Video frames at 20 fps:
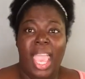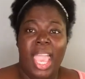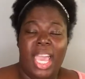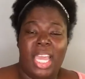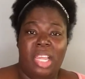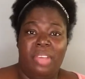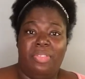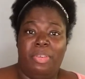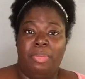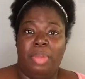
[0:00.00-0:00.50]

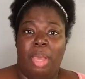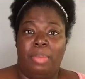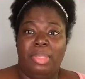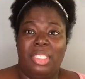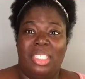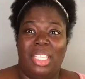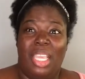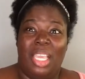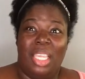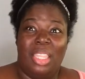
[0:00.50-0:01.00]
And if I'm not
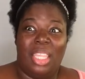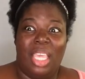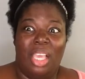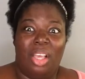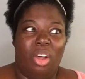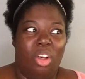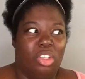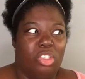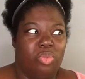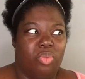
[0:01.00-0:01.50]
mistaken, they
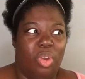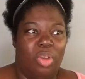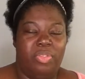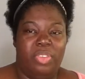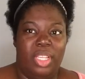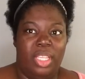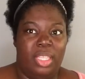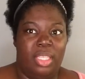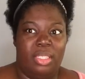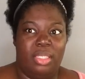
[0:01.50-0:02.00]
cost
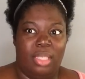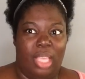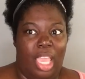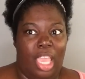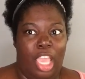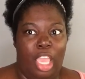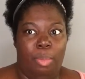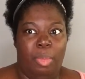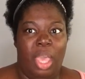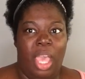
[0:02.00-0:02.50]
roughly the
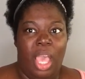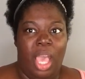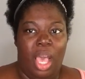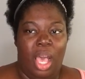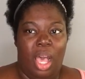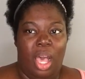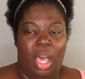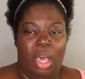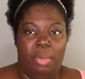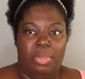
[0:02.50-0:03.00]
same,
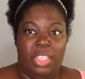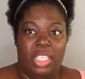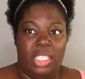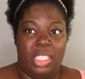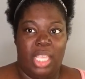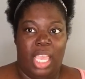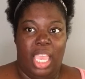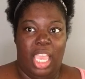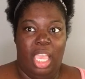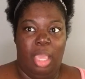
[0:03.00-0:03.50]
uh, the
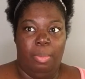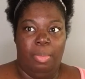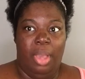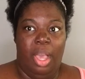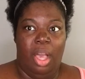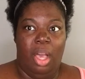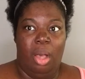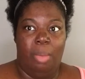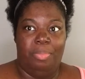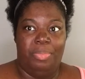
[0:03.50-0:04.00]
same
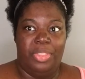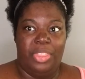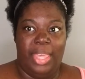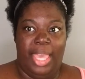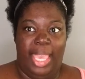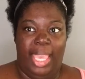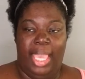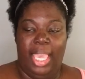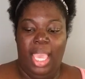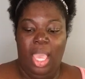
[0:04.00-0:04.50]
um,
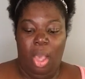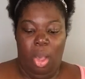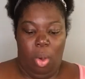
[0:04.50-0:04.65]
thing.